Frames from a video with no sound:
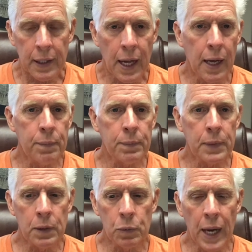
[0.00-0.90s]
come
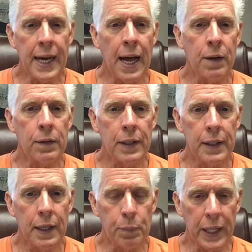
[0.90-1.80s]
right out
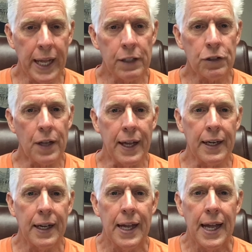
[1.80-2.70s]
in plain sight.